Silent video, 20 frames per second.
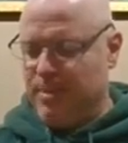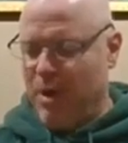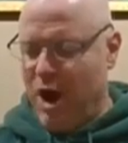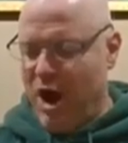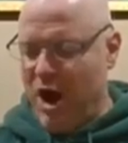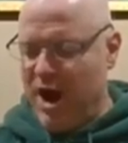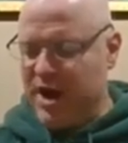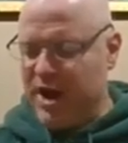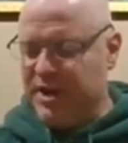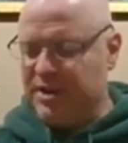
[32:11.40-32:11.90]

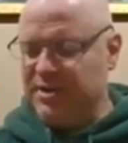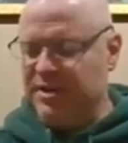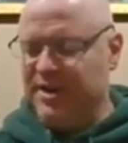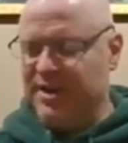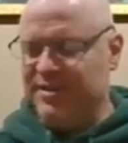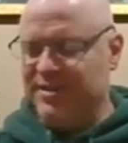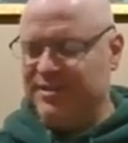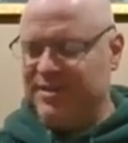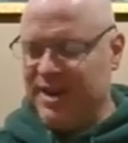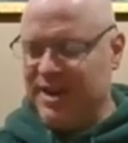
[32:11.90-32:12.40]
mind,
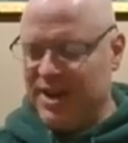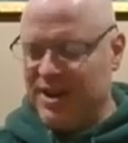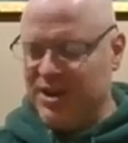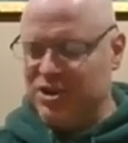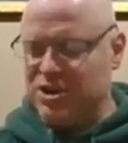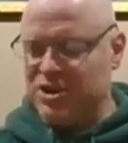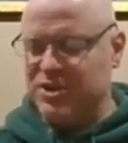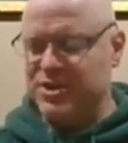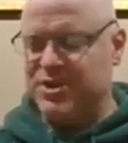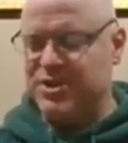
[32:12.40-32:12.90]

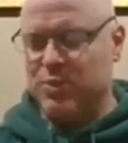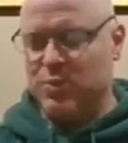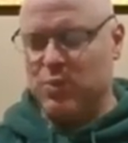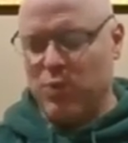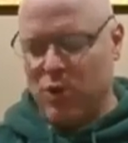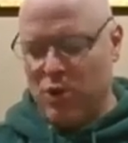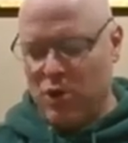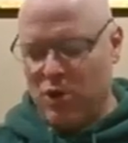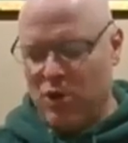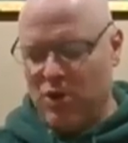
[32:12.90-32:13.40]
intelligence,
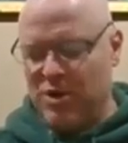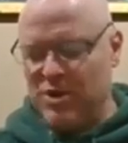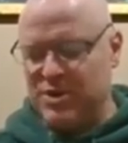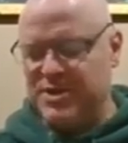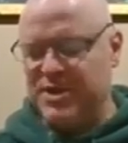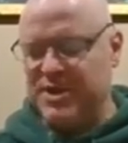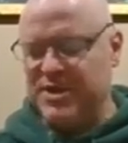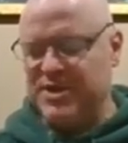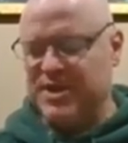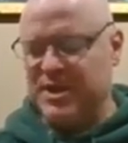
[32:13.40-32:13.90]
and
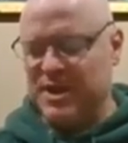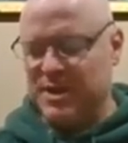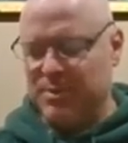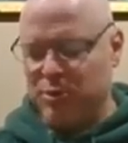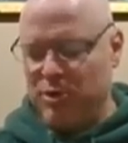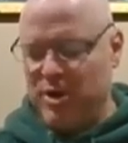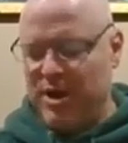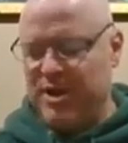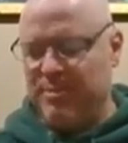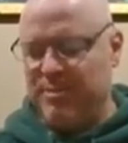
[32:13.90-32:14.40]
words is a
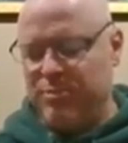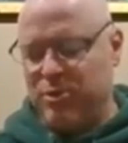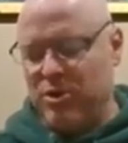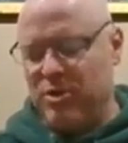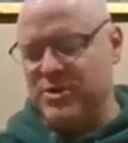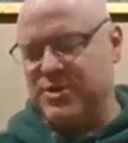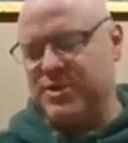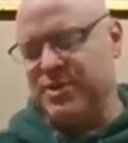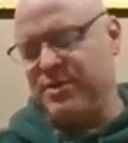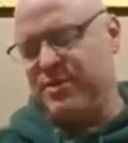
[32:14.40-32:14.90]
liberated
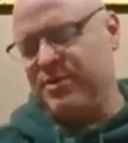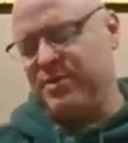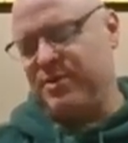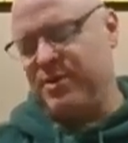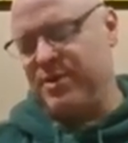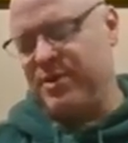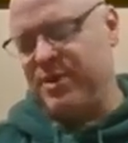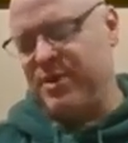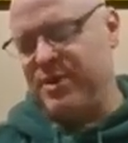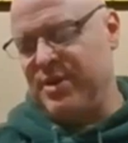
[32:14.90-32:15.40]
person,
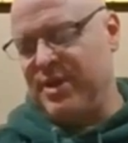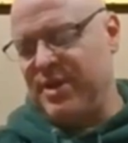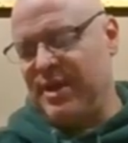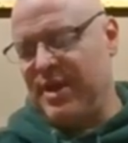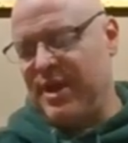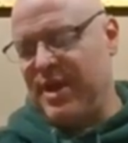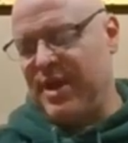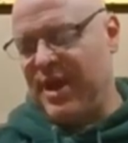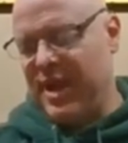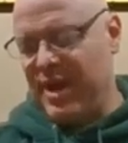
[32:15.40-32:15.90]

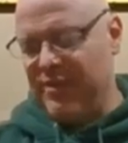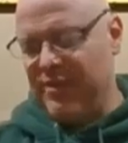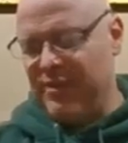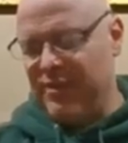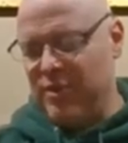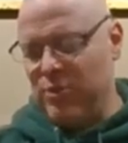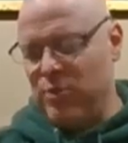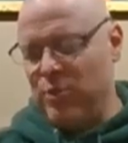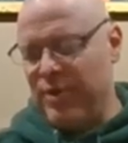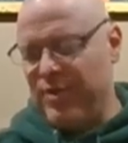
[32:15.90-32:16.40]

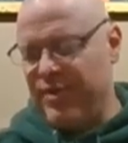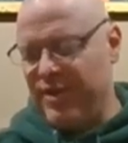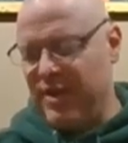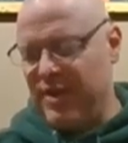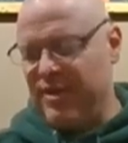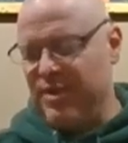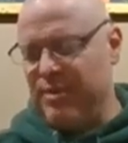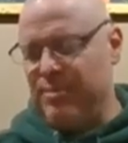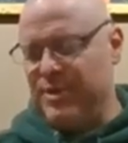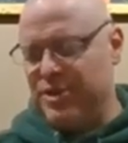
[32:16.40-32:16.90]
even
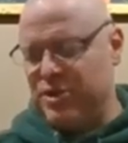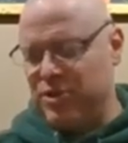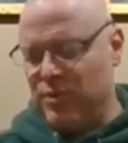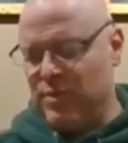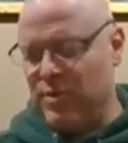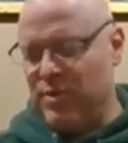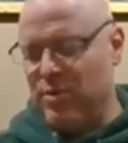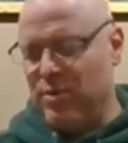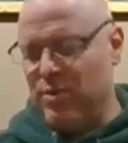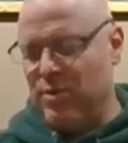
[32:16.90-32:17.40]
within the
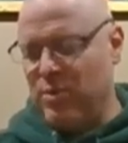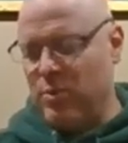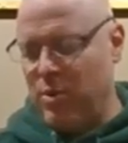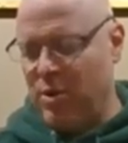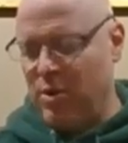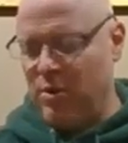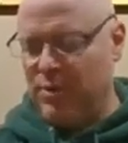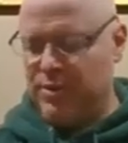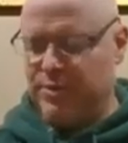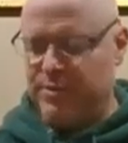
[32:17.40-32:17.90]
material
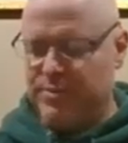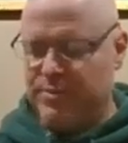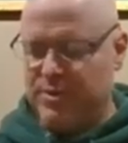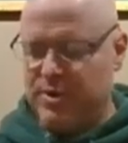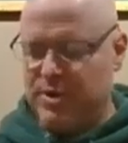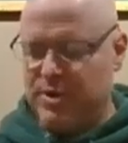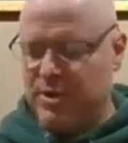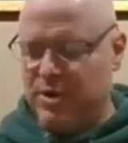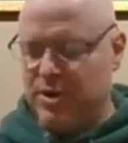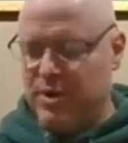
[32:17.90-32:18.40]
world.
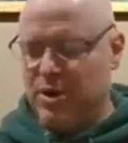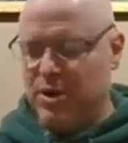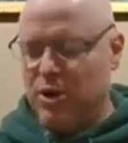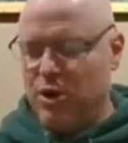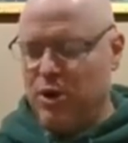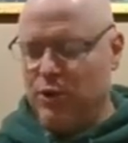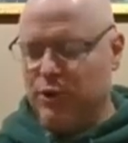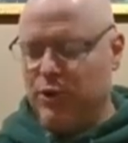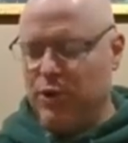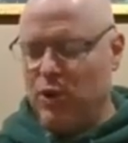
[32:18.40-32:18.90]

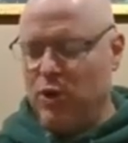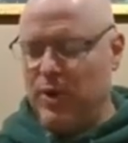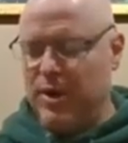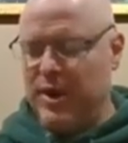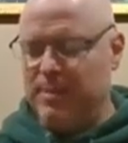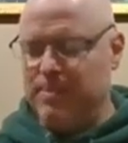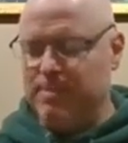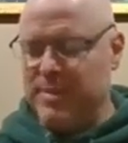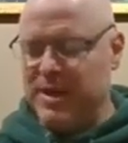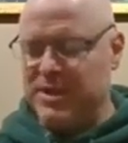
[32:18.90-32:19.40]
Although
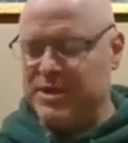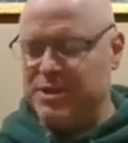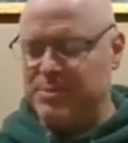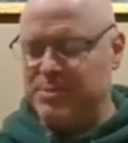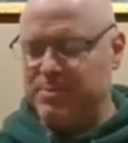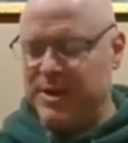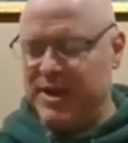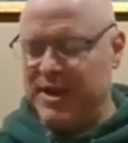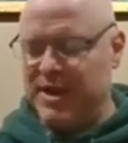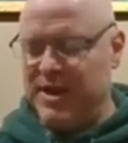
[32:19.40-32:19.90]
he
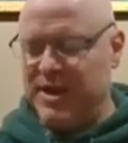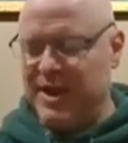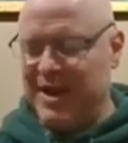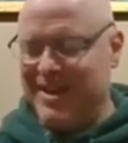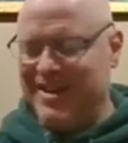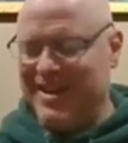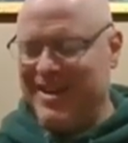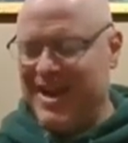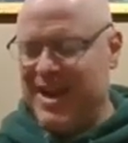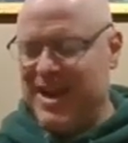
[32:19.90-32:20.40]
must be
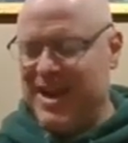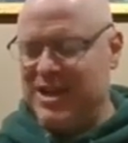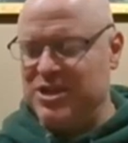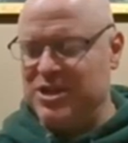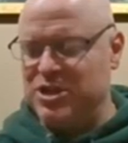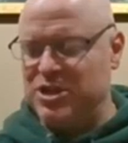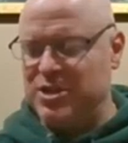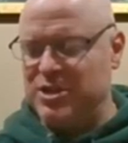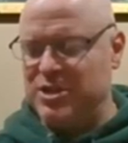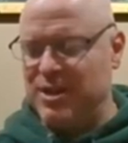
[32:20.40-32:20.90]

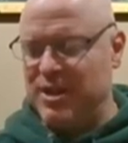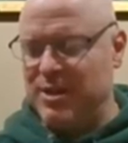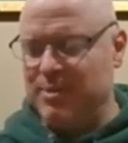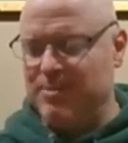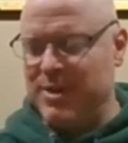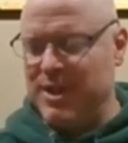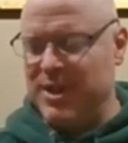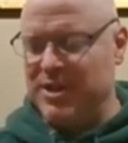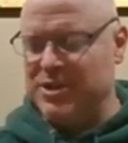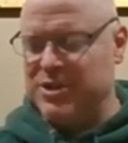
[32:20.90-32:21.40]
engaged
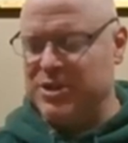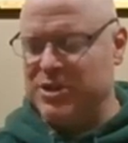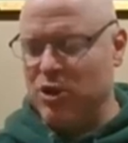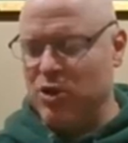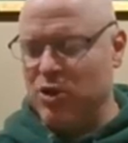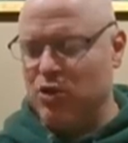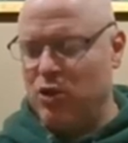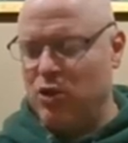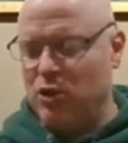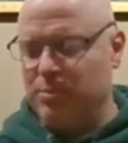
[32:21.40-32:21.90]
in many
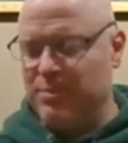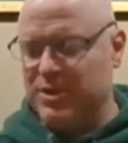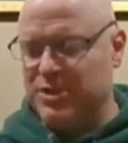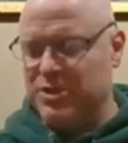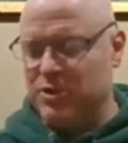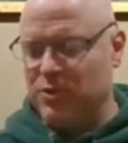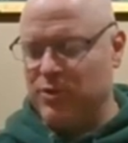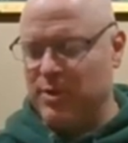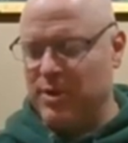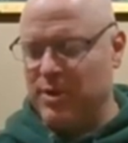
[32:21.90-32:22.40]
so-called
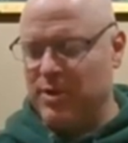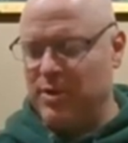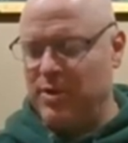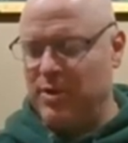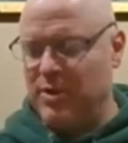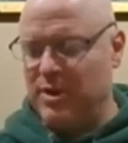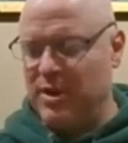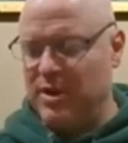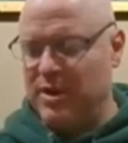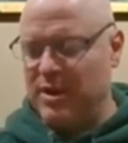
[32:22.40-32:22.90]

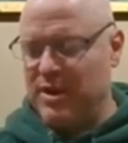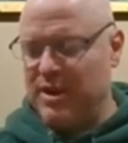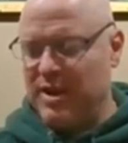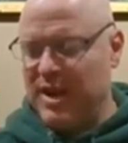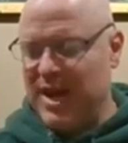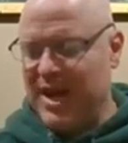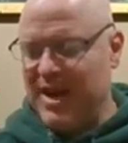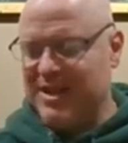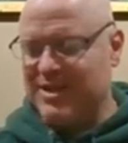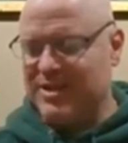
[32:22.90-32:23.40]
material
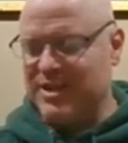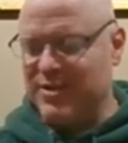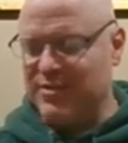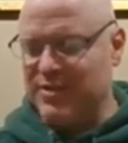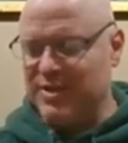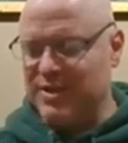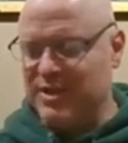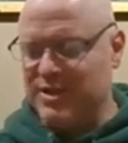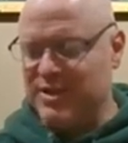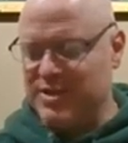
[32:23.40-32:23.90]

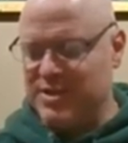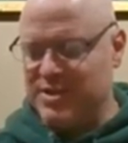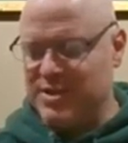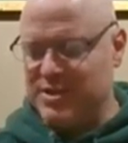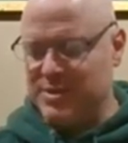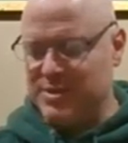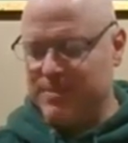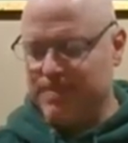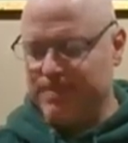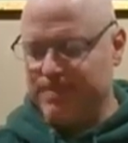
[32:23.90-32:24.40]

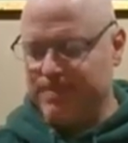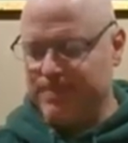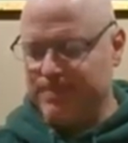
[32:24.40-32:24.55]
activities.